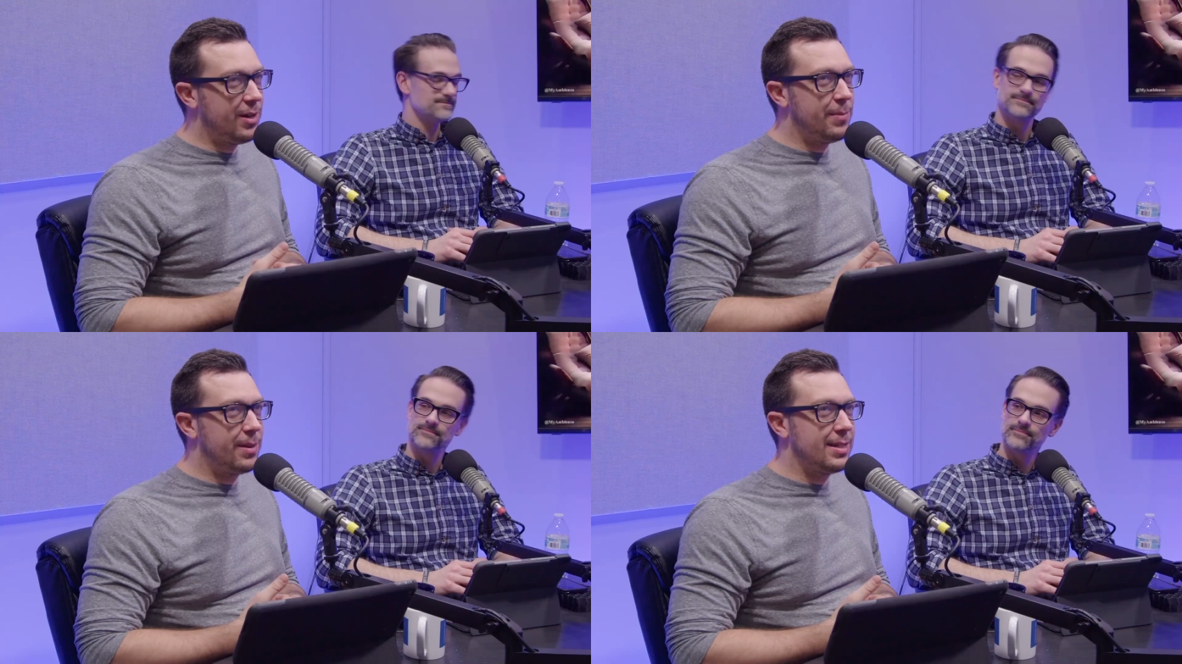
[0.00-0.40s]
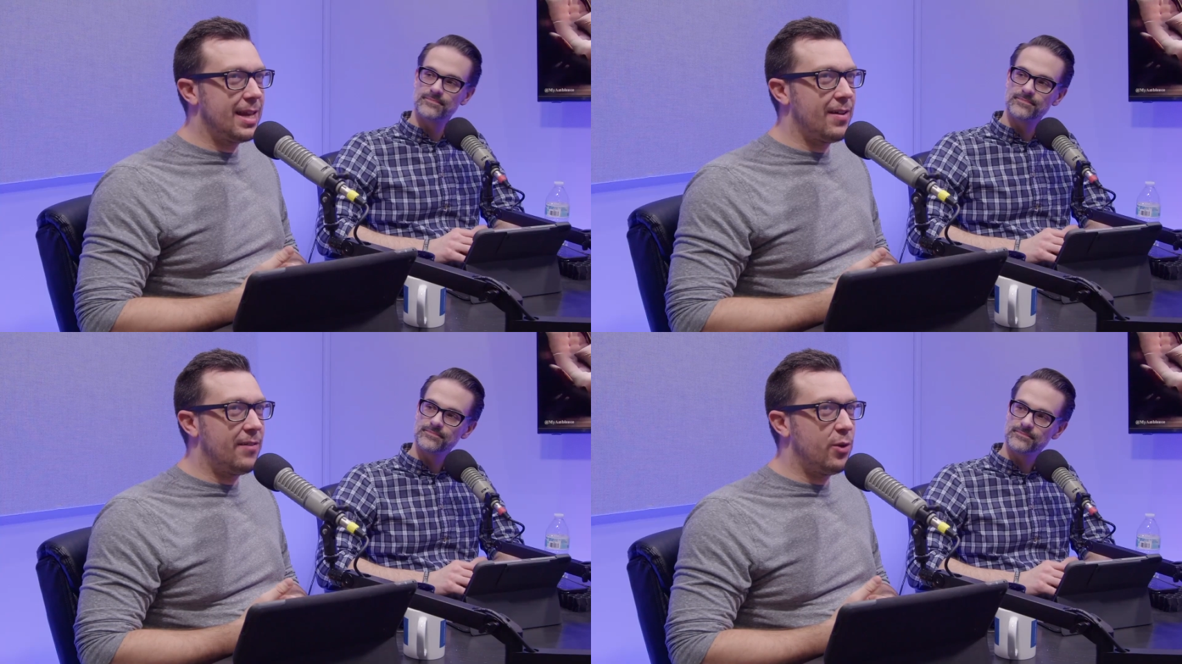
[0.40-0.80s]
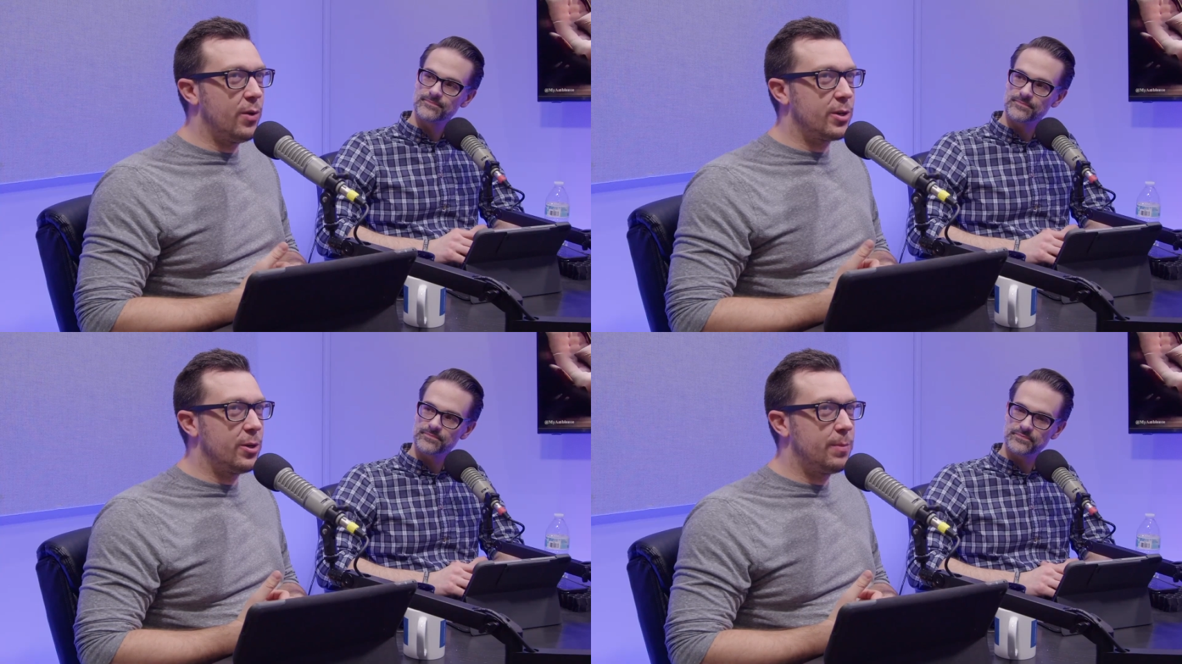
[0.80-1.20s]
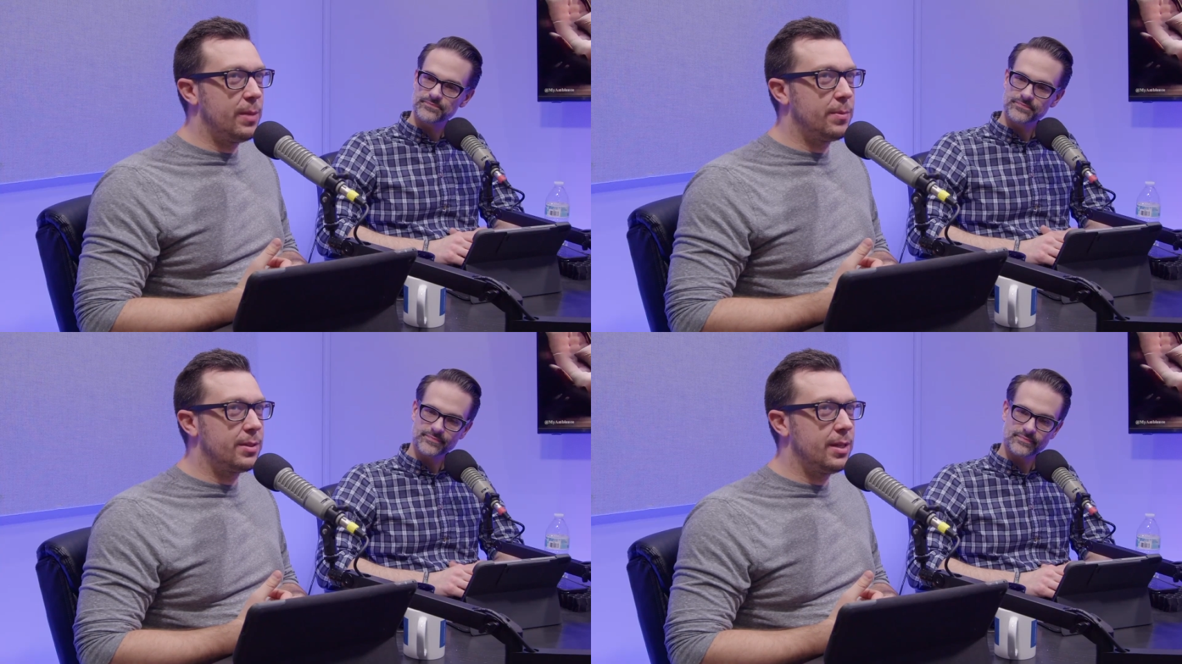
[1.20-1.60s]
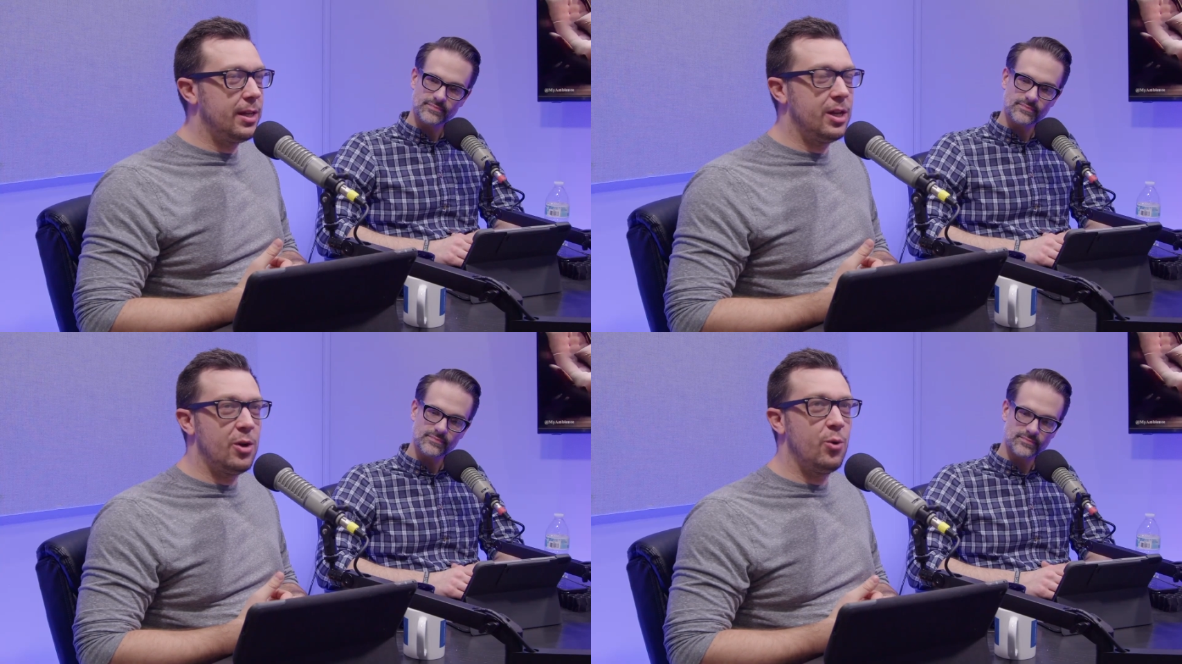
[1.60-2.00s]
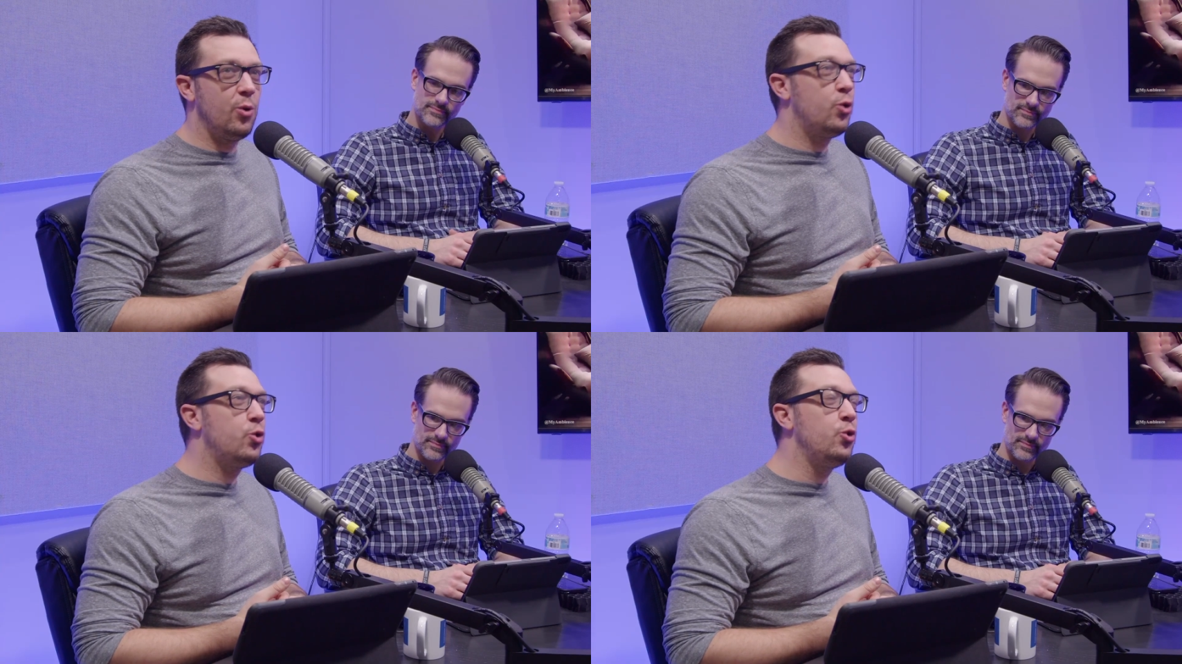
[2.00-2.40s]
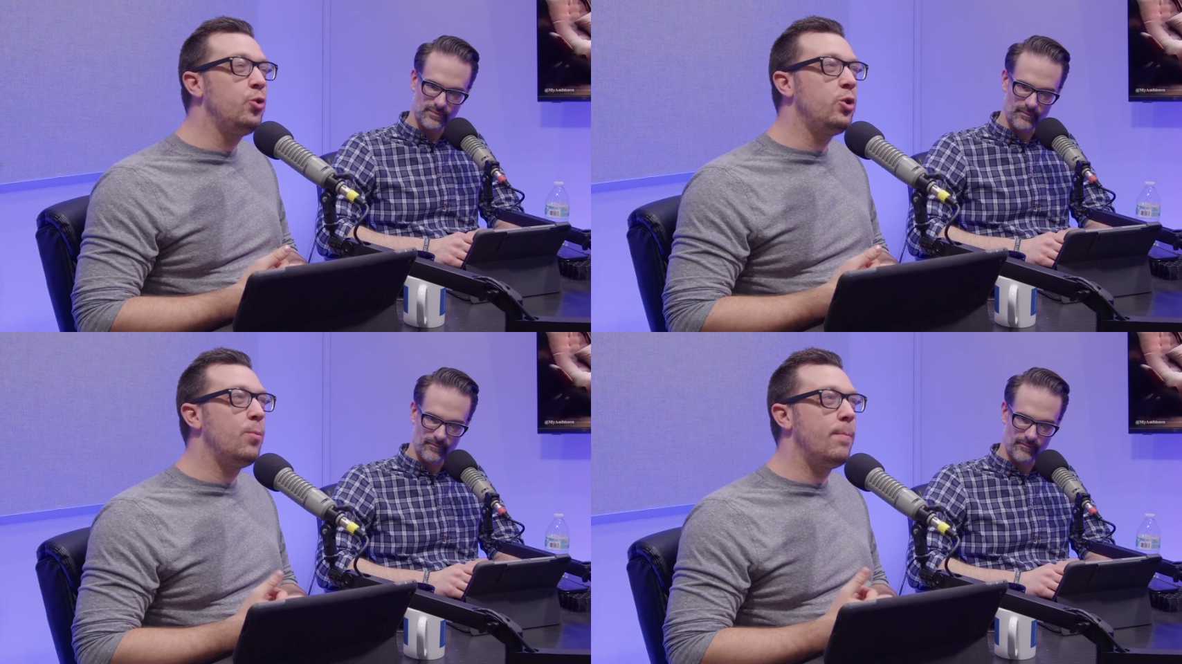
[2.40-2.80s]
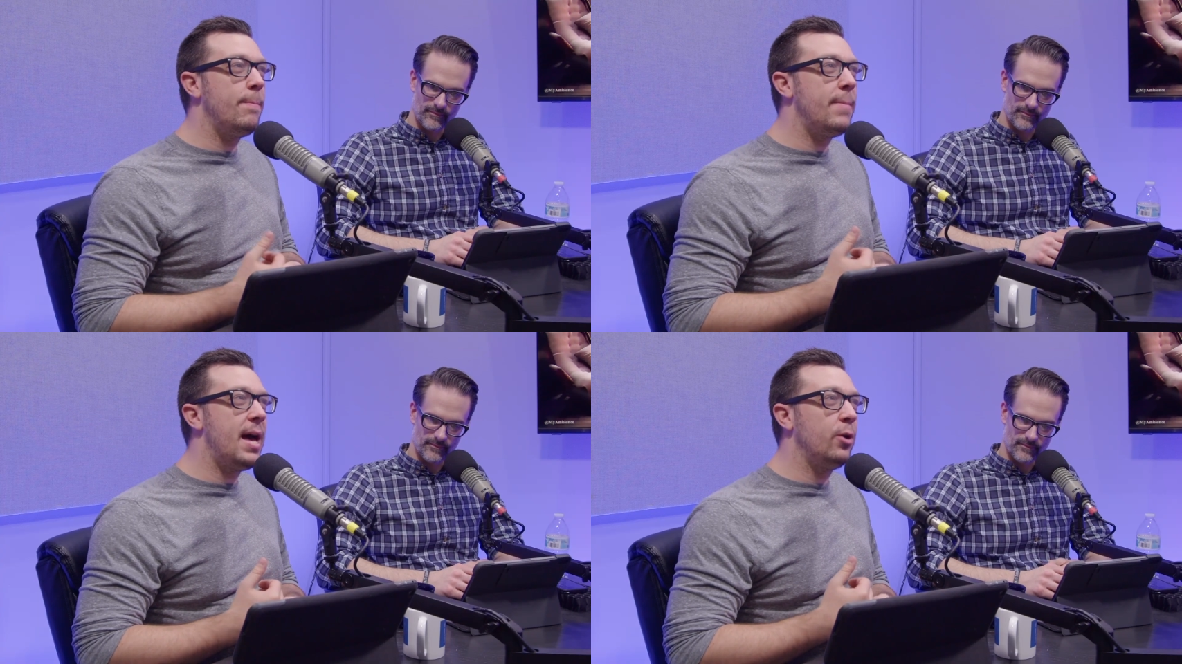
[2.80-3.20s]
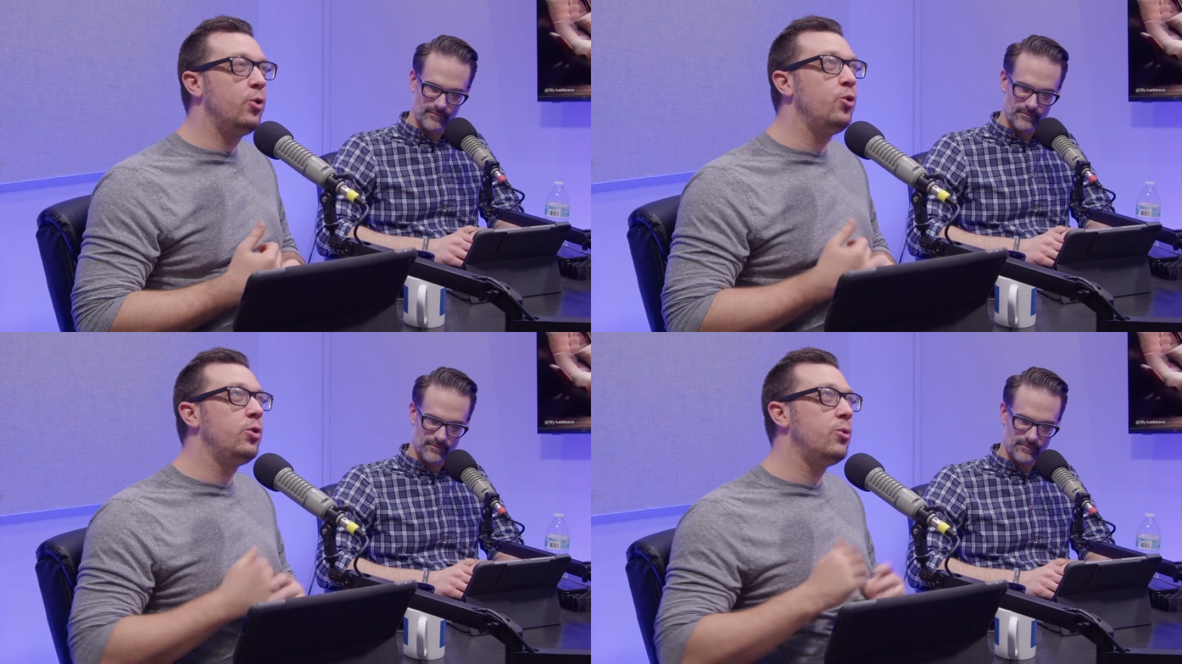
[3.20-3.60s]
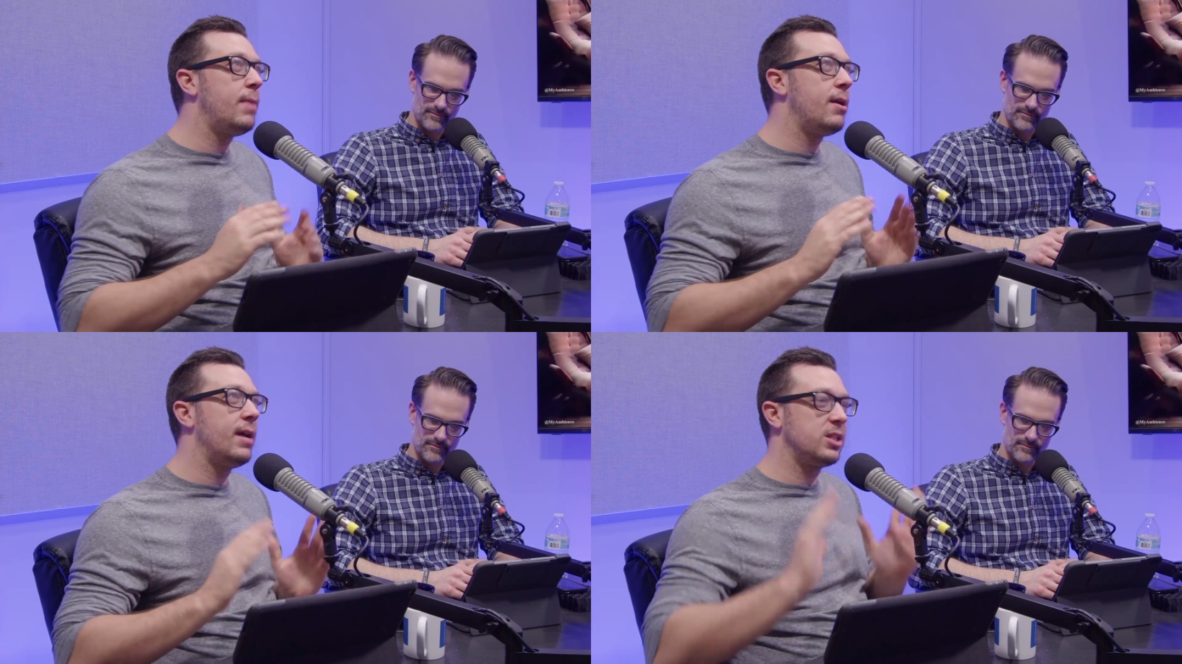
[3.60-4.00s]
Speaker 1: because I, have always heard people say, you know, who you who you marry, as